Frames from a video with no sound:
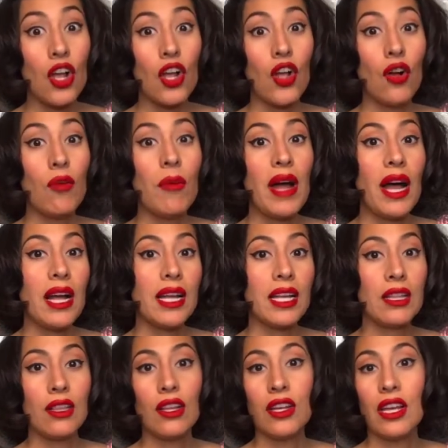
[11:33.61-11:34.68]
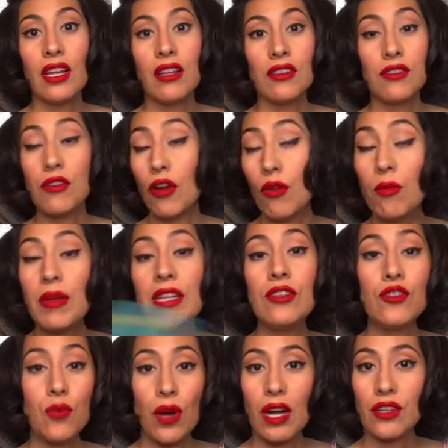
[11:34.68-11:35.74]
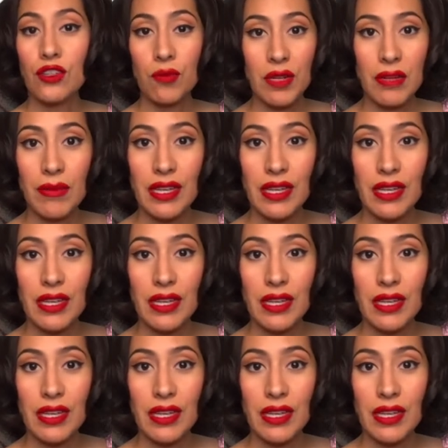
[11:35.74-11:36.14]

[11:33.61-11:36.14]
Go back and look at, go binge watch me,